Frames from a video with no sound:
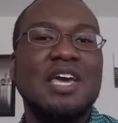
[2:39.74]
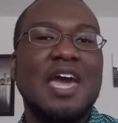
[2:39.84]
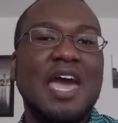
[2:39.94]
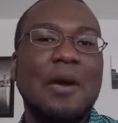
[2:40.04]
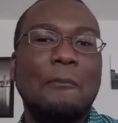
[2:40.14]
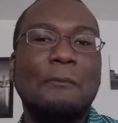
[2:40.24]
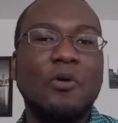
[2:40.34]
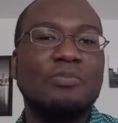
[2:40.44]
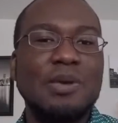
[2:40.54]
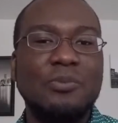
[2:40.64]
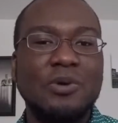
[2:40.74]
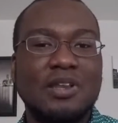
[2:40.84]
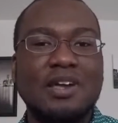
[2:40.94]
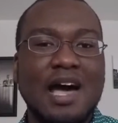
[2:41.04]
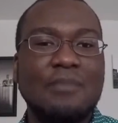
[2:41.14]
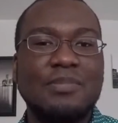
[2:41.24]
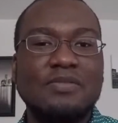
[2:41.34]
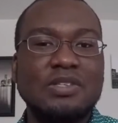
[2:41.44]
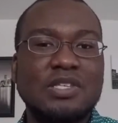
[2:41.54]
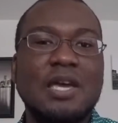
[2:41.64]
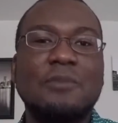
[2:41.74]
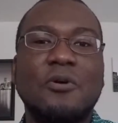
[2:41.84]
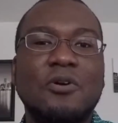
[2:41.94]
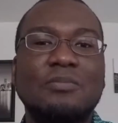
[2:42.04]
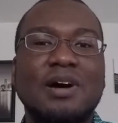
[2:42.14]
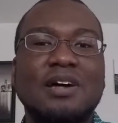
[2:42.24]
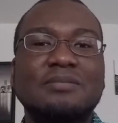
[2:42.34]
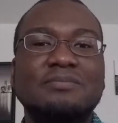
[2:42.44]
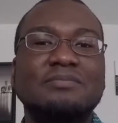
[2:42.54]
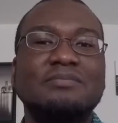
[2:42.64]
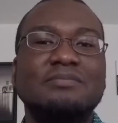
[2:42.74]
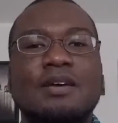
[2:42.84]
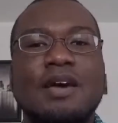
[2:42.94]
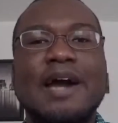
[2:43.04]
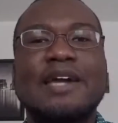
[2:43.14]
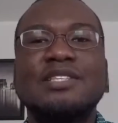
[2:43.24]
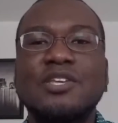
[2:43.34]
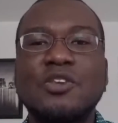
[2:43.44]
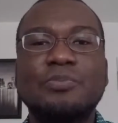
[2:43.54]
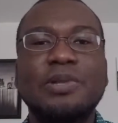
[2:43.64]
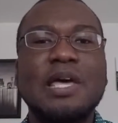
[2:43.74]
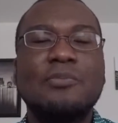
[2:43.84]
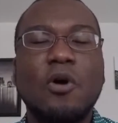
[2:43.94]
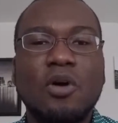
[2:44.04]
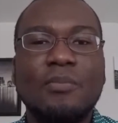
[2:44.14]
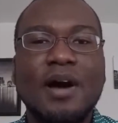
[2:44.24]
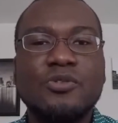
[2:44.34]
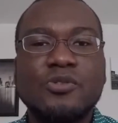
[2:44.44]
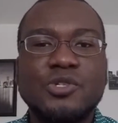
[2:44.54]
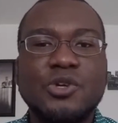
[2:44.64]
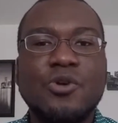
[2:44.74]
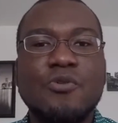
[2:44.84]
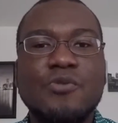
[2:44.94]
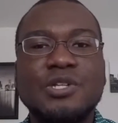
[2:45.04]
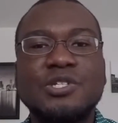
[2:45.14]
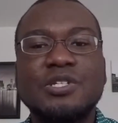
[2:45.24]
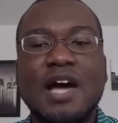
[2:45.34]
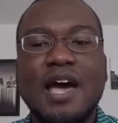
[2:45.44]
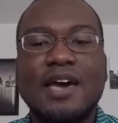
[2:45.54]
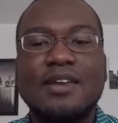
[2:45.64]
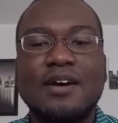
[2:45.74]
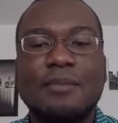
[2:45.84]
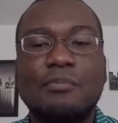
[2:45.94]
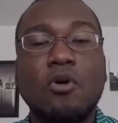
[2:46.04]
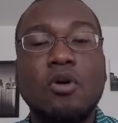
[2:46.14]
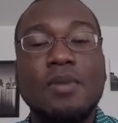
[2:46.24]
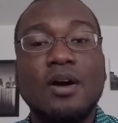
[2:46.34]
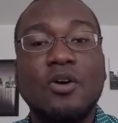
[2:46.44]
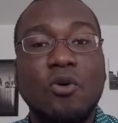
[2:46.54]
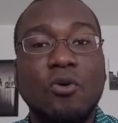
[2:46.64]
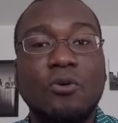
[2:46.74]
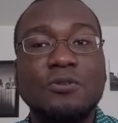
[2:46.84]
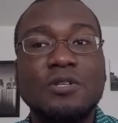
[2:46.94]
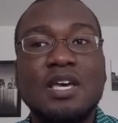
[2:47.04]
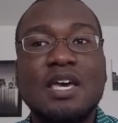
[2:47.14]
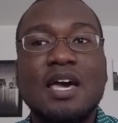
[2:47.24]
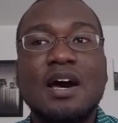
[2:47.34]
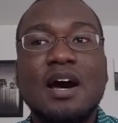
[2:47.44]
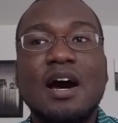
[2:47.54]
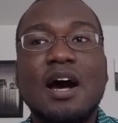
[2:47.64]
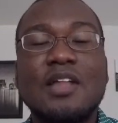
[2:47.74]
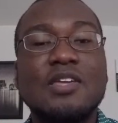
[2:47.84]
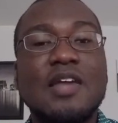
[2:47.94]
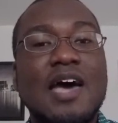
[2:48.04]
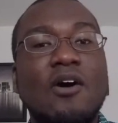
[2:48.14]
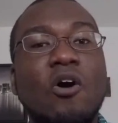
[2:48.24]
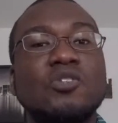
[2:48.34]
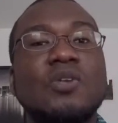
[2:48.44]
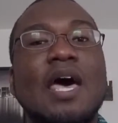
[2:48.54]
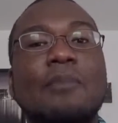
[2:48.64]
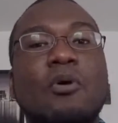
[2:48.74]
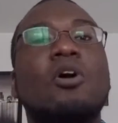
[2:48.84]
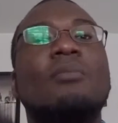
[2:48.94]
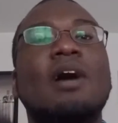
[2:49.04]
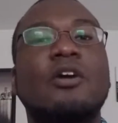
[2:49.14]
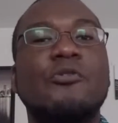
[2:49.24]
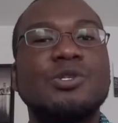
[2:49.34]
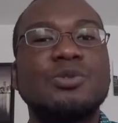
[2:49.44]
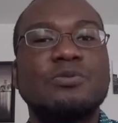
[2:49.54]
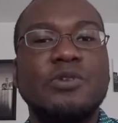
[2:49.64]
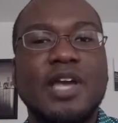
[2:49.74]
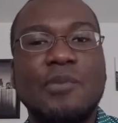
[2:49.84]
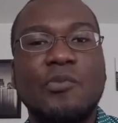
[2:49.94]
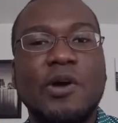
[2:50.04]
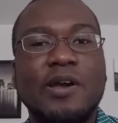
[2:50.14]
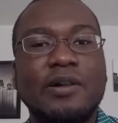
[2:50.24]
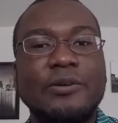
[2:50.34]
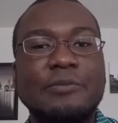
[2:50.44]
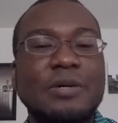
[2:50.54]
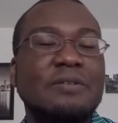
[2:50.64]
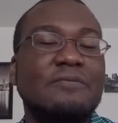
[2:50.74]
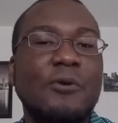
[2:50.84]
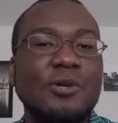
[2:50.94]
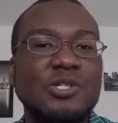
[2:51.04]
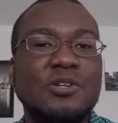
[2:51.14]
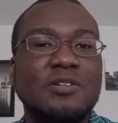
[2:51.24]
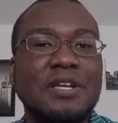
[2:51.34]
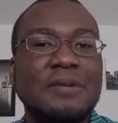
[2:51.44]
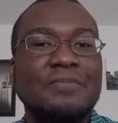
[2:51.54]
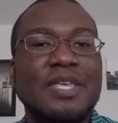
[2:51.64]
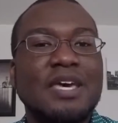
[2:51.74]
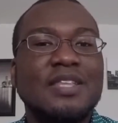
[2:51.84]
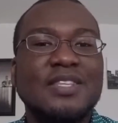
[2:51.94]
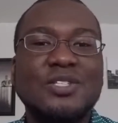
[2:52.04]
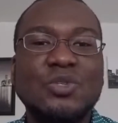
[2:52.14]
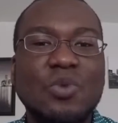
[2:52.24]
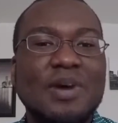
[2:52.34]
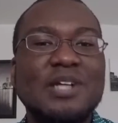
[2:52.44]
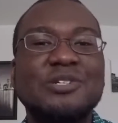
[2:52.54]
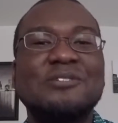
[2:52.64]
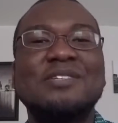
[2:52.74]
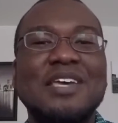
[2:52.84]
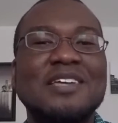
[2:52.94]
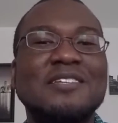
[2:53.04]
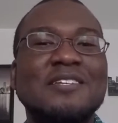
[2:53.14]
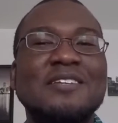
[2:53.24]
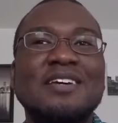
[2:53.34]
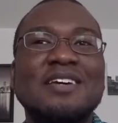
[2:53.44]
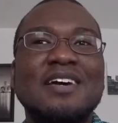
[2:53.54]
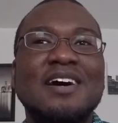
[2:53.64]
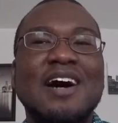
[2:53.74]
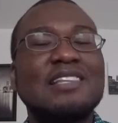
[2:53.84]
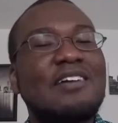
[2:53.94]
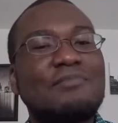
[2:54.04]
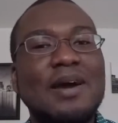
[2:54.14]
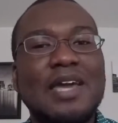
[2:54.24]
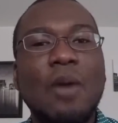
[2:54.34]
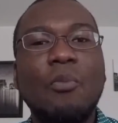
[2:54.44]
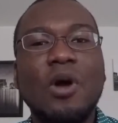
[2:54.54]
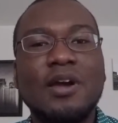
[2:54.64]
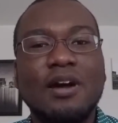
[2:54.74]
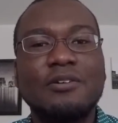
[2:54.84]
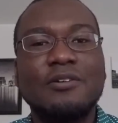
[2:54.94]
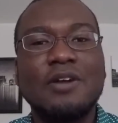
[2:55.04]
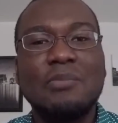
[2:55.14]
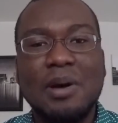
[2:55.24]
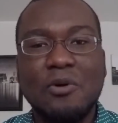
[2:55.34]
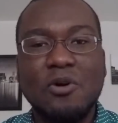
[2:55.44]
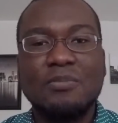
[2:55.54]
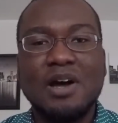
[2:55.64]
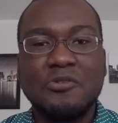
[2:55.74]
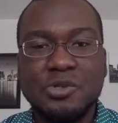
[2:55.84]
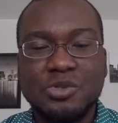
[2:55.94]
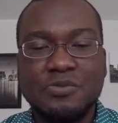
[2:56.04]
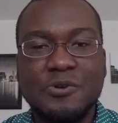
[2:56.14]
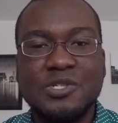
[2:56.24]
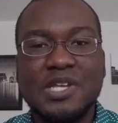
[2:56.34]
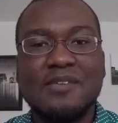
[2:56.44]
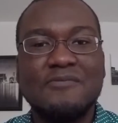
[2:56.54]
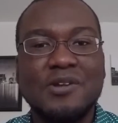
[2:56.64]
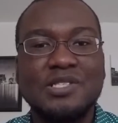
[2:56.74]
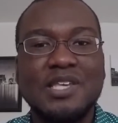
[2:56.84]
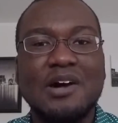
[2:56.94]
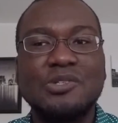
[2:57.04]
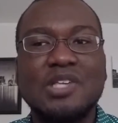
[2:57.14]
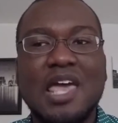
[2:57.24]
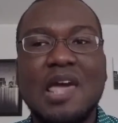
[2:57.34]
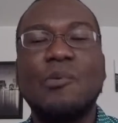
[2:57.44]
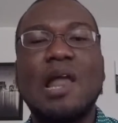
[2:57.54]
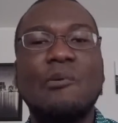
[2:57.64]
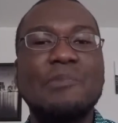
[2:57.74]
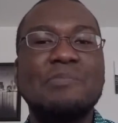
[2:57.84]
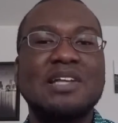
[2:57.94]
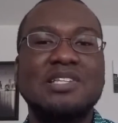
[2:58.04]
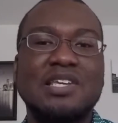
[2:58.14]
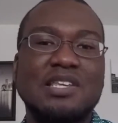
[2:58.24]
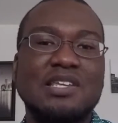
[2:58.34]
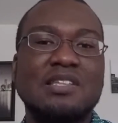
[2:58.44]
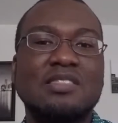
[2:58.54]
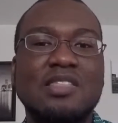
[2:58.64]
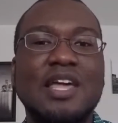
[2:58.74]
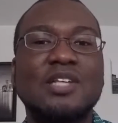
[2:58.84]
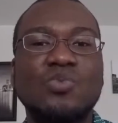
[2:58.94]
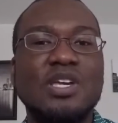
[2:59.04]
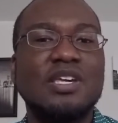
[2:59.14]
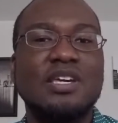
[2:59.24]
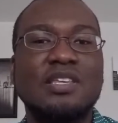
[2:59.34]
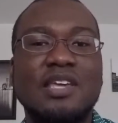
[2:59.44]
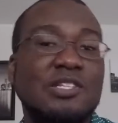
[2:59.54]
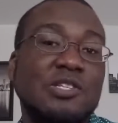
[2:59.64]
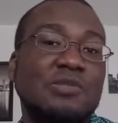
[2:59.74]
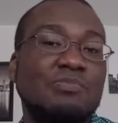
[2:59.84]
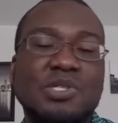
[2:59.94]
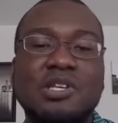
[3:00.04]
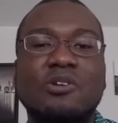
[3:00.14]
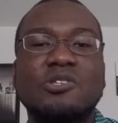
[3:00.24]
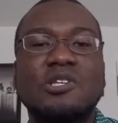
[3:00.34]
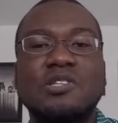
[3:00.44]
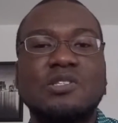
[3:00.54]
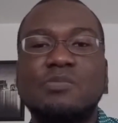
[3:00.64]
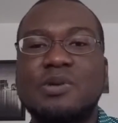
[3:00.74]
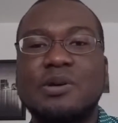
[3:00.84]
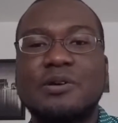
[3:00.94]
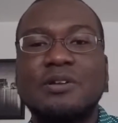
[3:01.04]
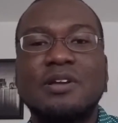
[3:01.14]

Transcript: and both people get a copy of the same Pokemon. I continued playing Pokemon through the Johto region. I had Pokemon Gold, and then I also had Pokemon Crystal for Game Boy Color, but unfortunately, this is where my journeys ended. I left my Game Boy Color and my Pokemon Crystal version at a friend's house, and when I went back to get it the next weekend, it just mysteriously disappeared.